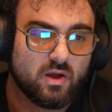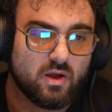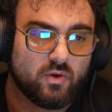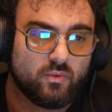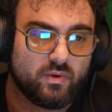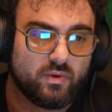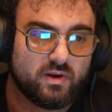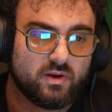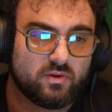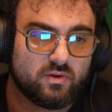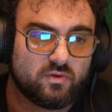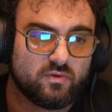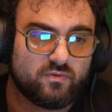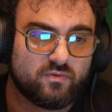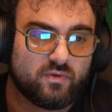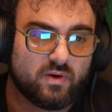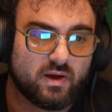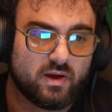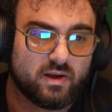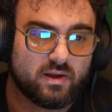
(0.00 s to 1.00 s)
We need to
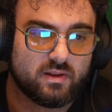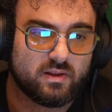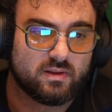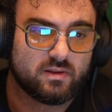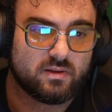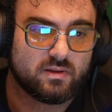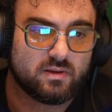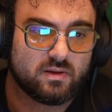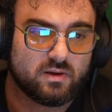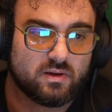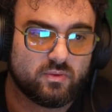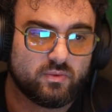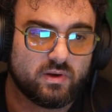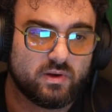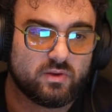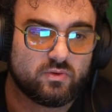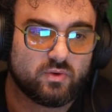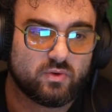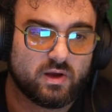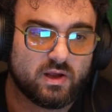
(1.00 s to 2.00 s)
we need
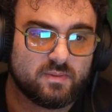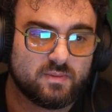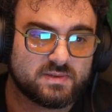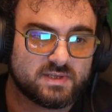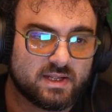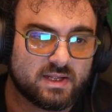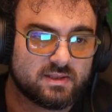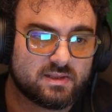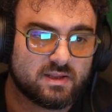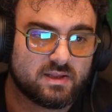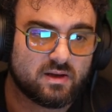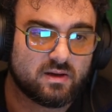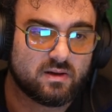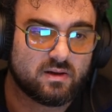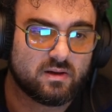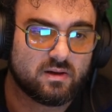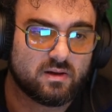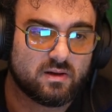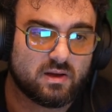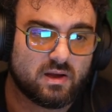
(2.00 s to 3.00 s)
to help
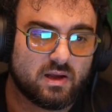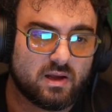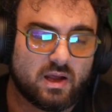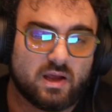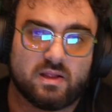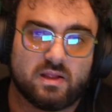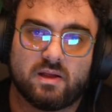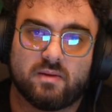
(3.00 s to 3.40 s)
Santa